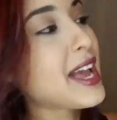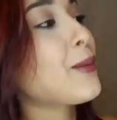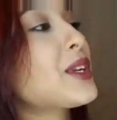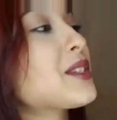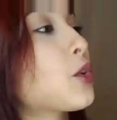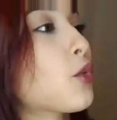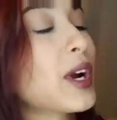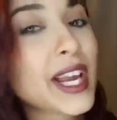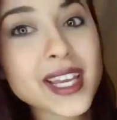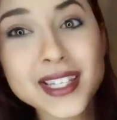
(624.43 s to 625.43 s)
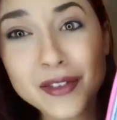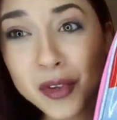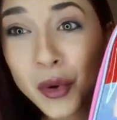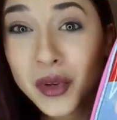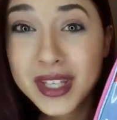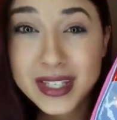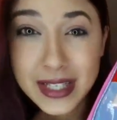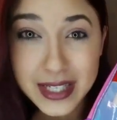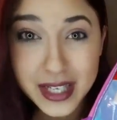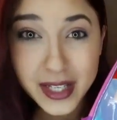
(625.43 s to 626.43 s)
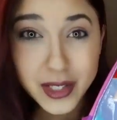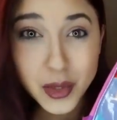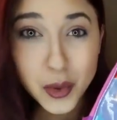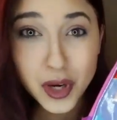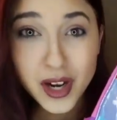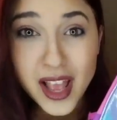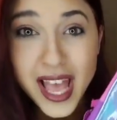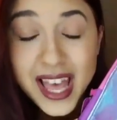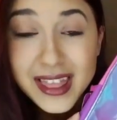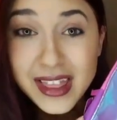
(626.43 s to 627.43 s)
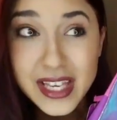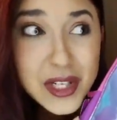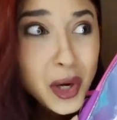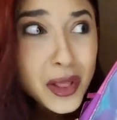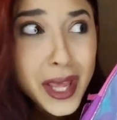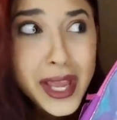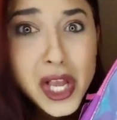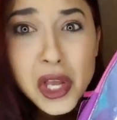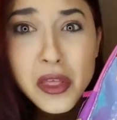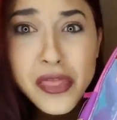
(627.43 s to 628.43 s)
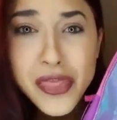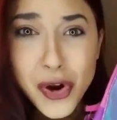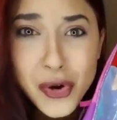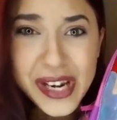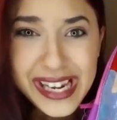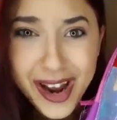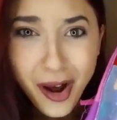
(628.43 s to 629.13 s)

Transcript: And what's great is if you go to the Disney store, these are like thirty